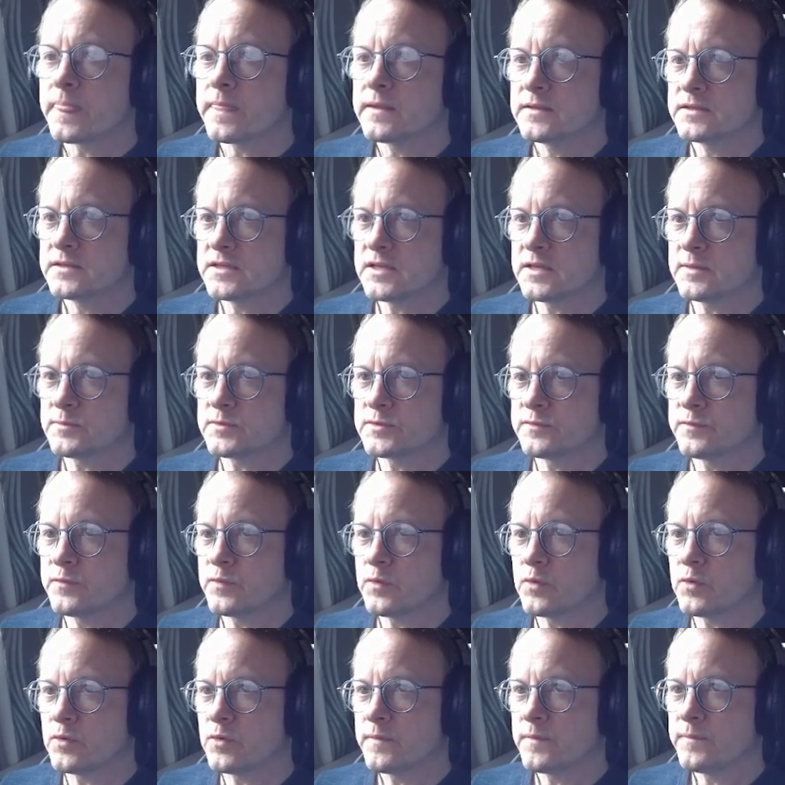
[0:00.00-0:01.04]
tips
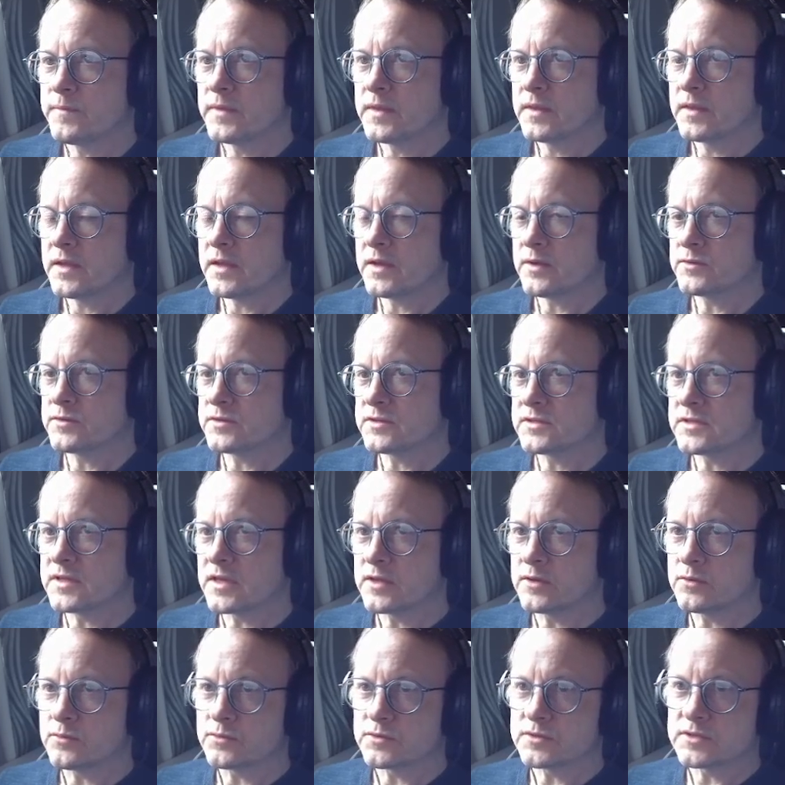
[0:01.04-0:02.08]
for how to set
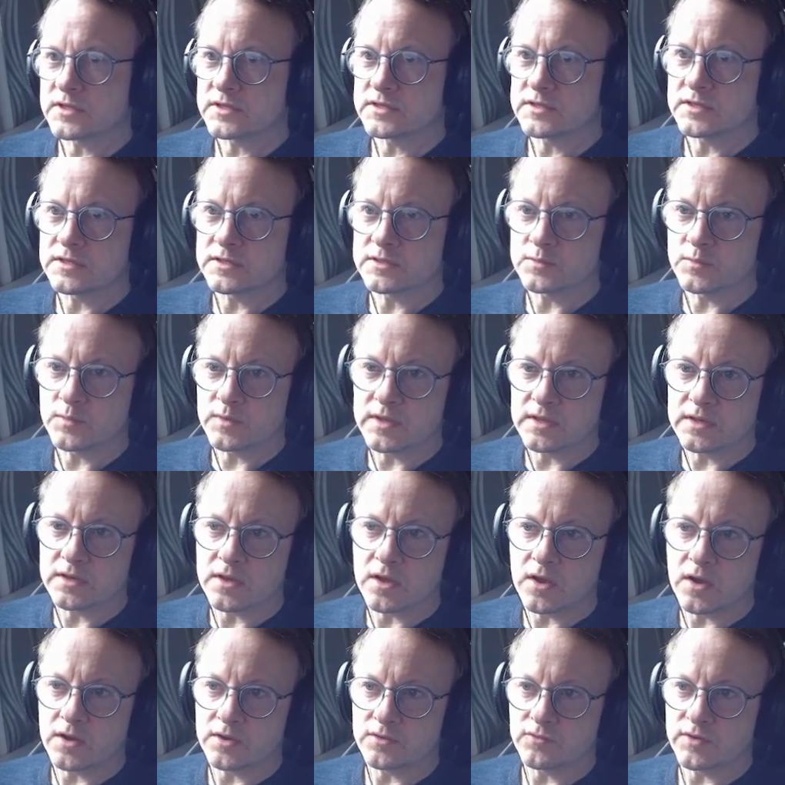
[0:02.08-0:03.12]
your settings within
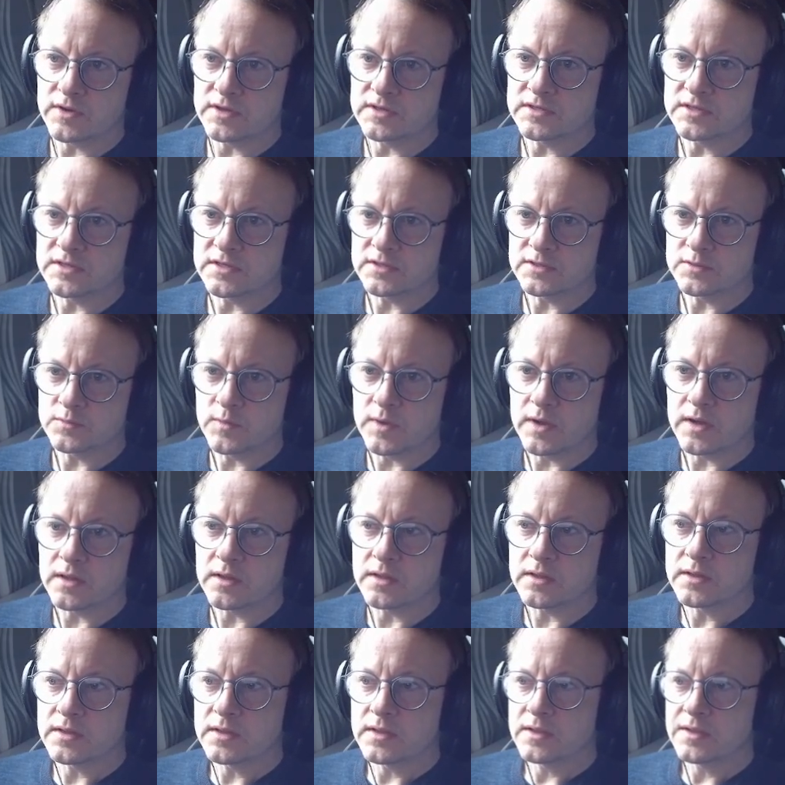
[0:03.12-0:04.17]
iRacing as well.